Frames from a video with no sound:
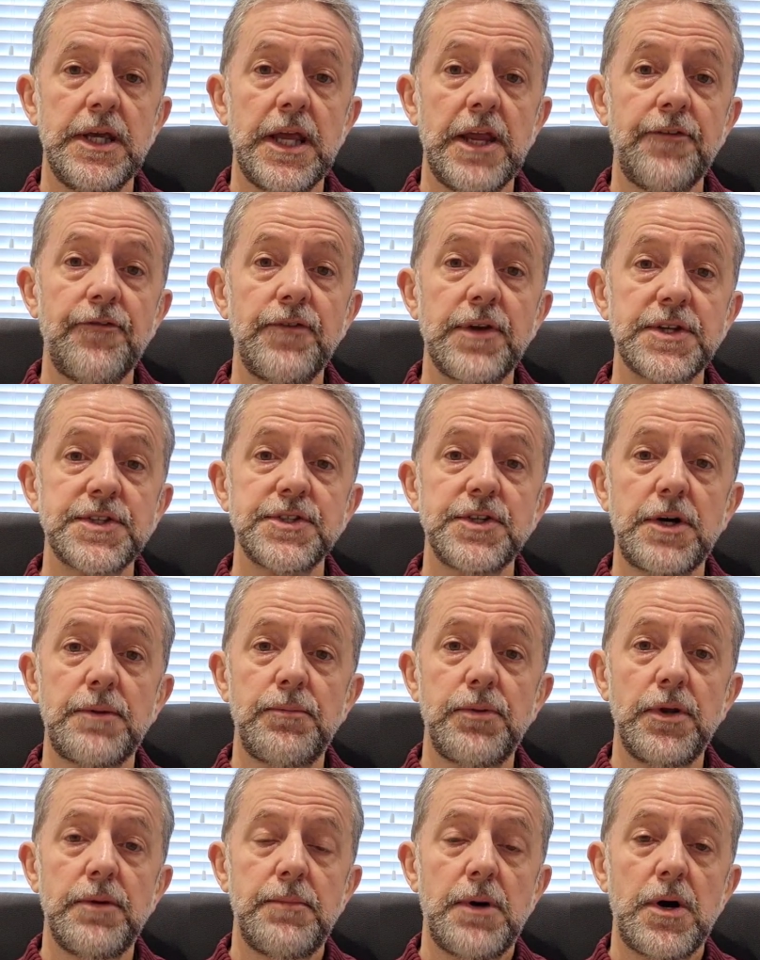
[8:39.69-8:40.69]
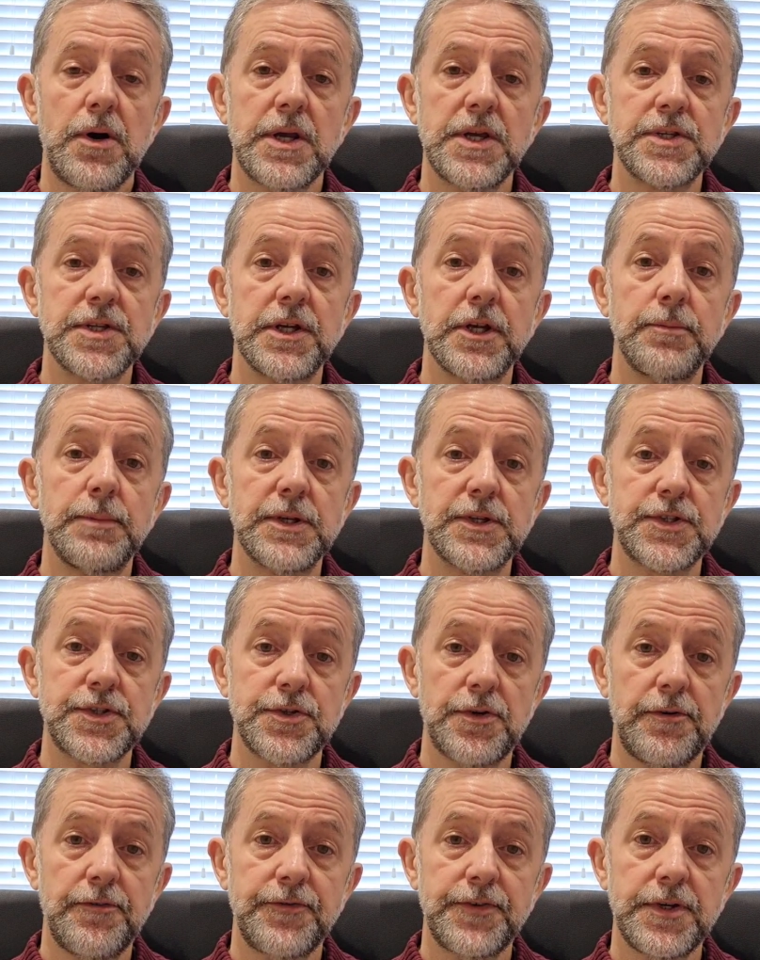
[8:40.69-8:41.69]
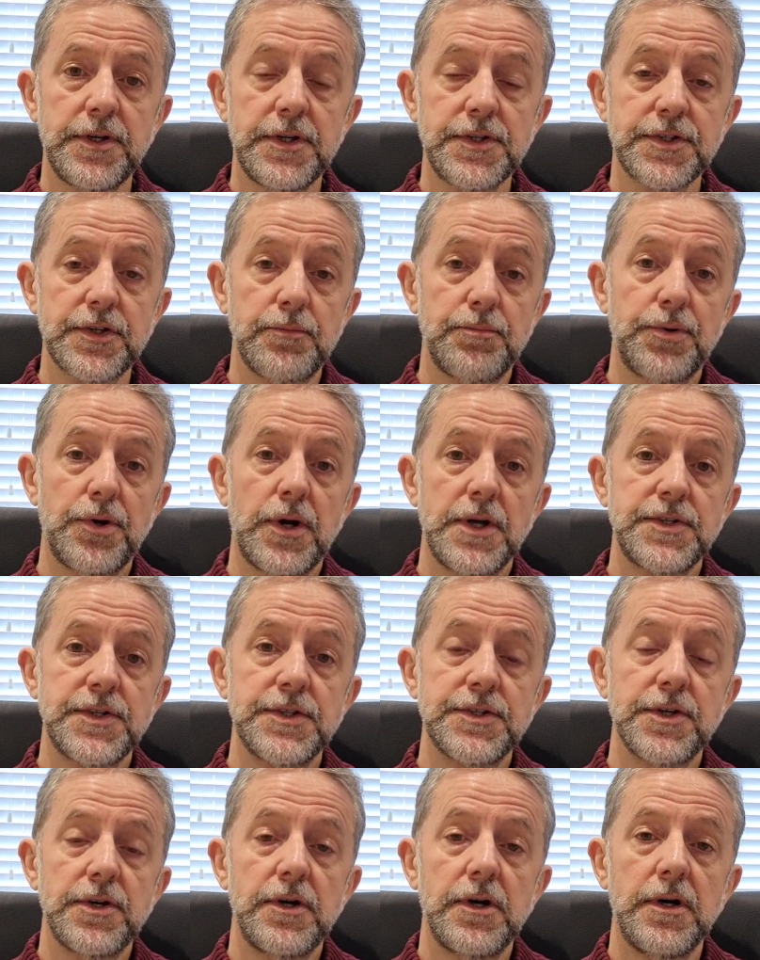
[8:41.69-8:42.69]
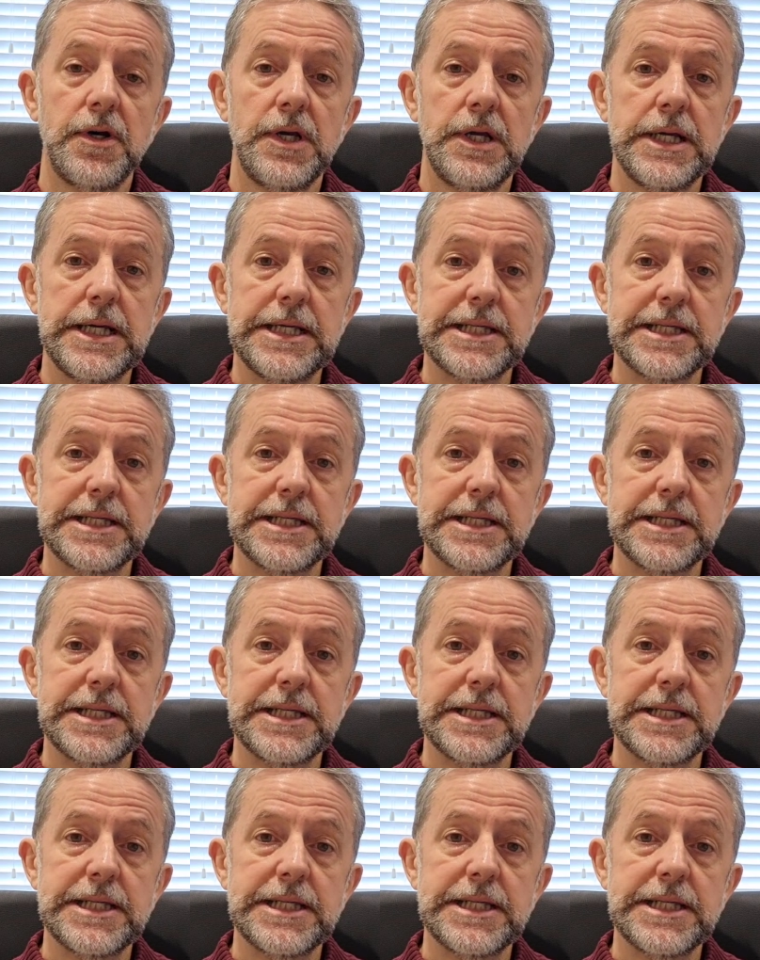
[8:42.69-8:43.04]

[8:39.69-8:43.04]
If, for example, the market's a little bit softer, so prices are